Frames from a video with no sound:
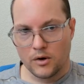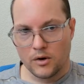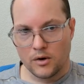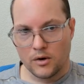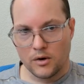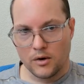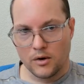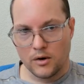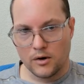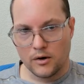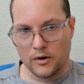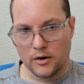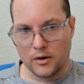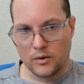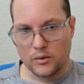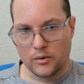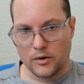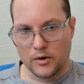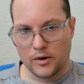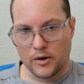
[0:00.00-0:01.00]
And now
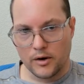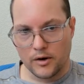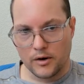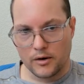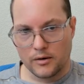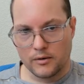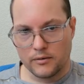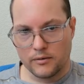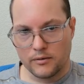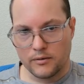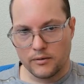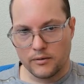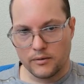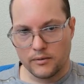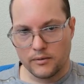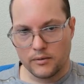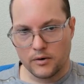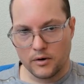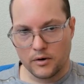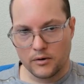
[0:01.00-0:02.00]
we have
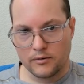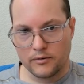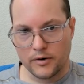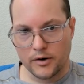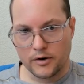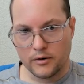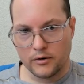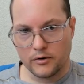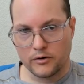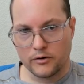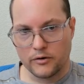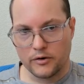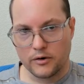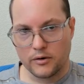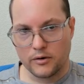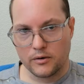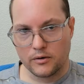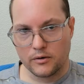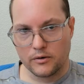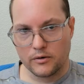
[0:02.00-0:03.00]
our final
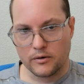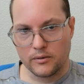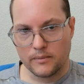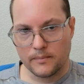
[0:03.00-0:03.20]
stickers.